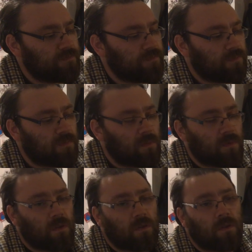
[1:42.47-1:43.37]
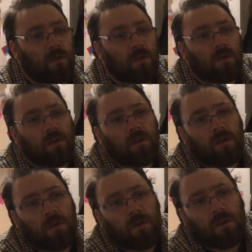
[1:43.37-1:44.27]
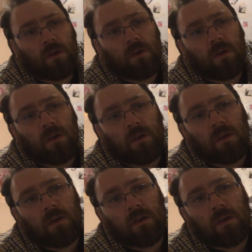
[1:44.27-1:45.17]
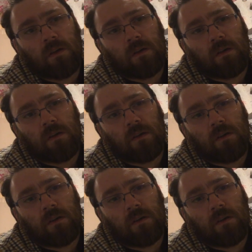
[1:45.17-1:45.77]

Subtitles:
(silence)